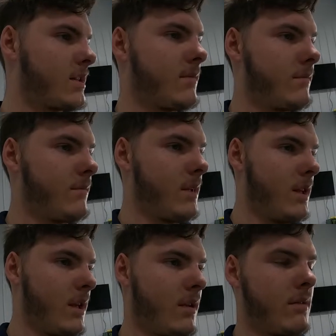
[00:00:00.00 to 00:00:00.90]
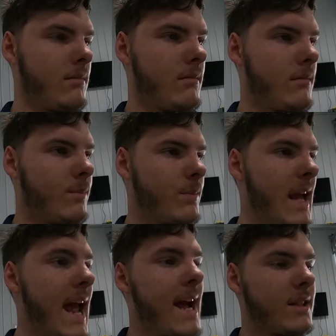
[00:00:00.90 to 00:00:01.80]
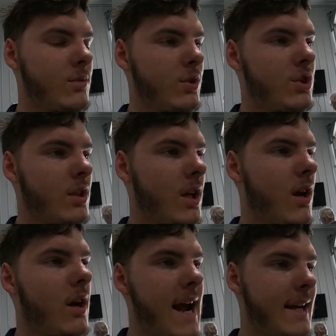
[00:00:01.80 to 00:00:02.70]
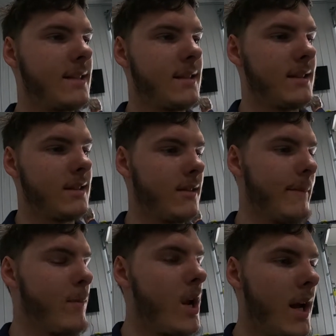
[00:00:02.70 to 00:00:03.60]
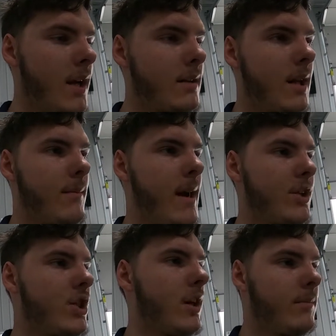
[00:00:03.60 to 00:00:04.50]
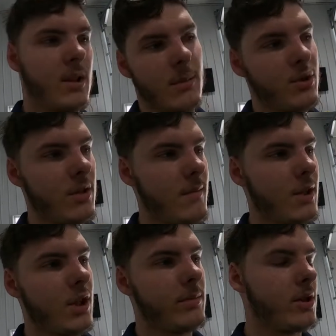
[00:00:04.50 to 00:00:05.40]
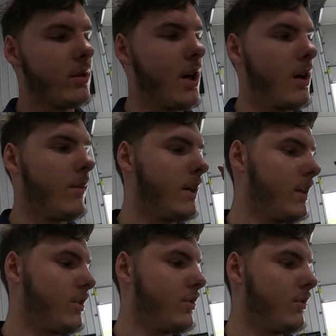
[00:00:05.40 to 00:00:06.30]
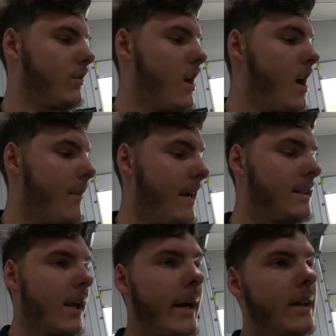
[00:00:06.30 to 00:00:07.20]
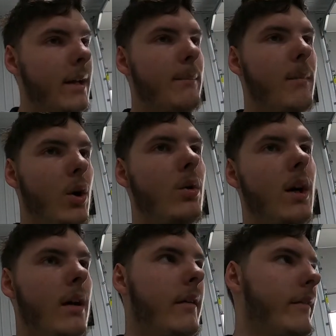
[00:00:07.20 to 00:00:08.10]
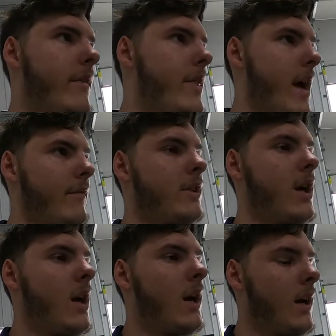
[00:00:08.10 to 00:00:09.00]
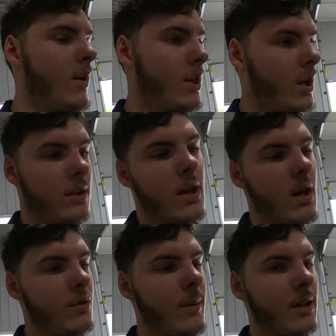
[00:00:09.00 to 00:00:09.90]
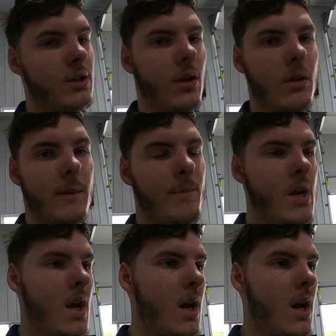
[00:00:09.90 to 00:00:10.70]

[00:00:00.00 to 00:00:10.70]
this come in the CAS, which is the car access system, didn't match up. The numbers didn't match up, so the car went into basically a limp mode of theft. They thought the car was being stolen.